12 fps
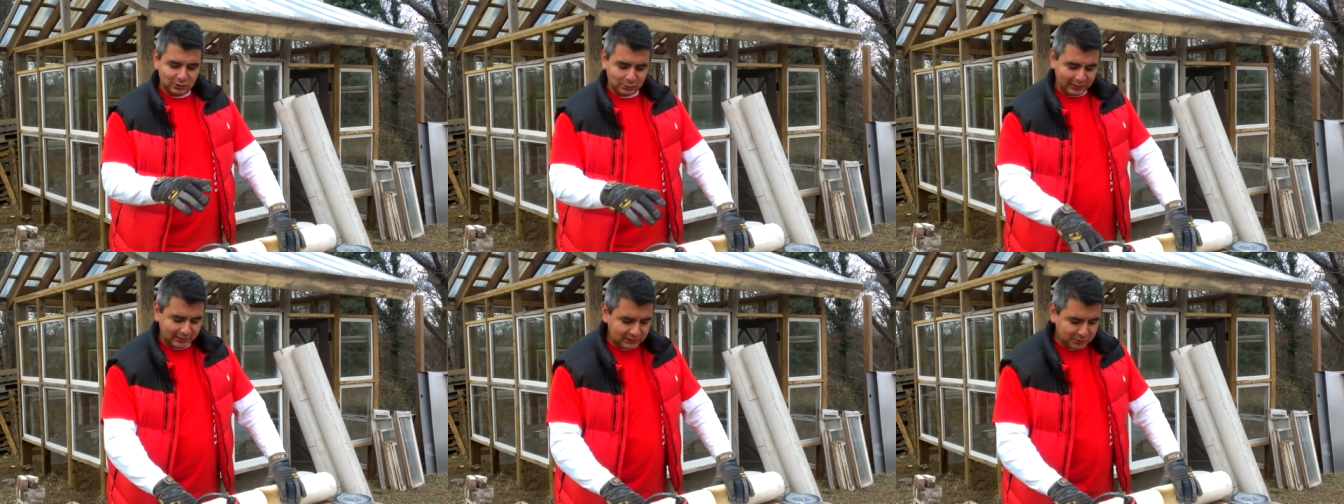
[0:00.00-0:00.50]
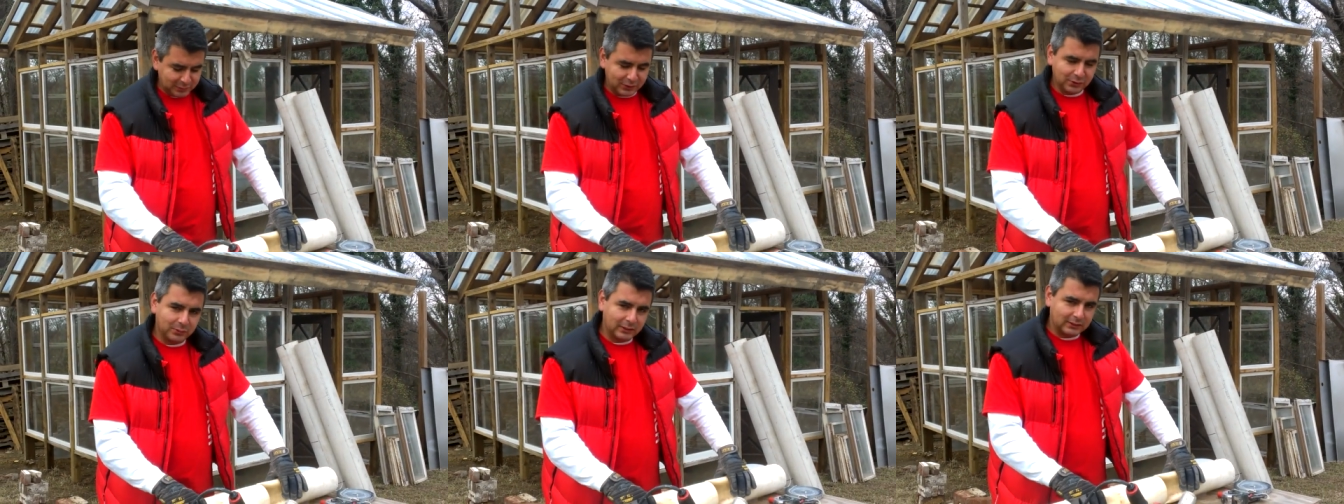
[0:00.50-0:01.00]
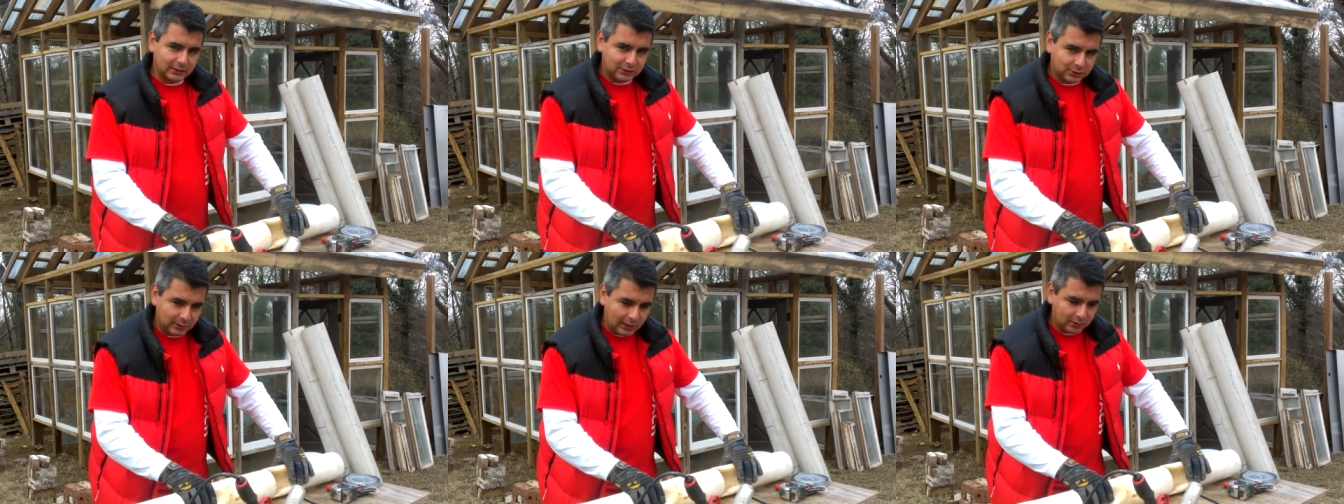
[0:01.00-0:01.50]
Today in this video I want to
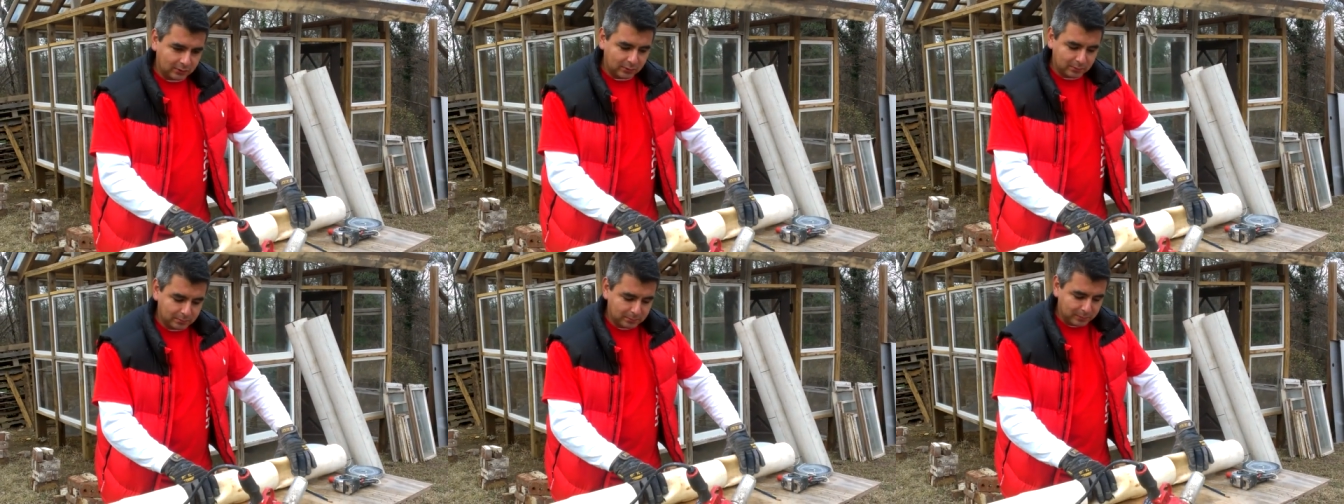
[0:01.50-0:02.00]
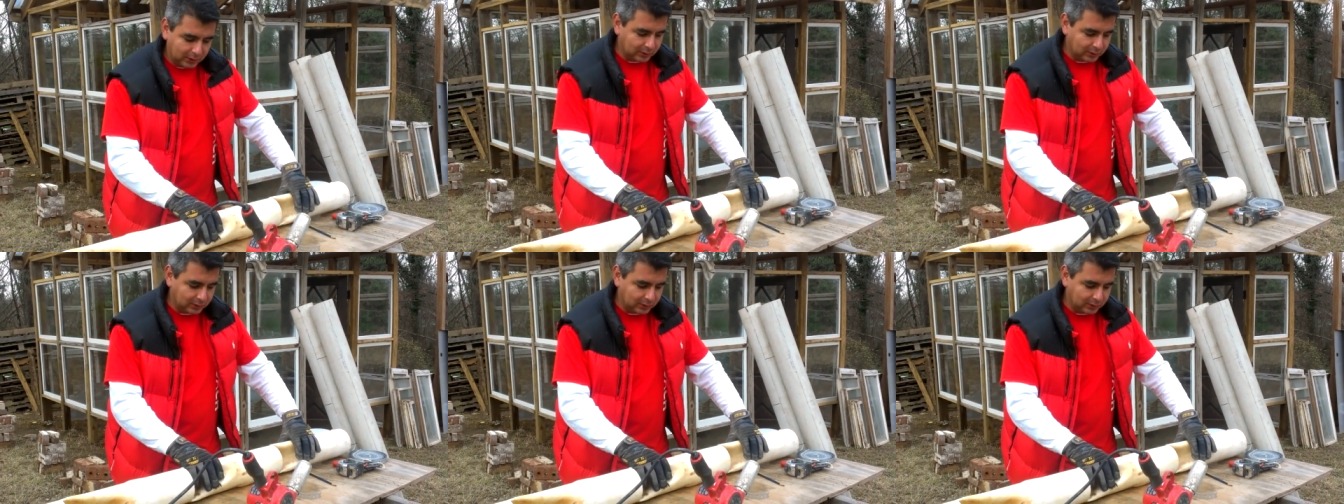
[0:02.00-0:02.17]
teach you how to build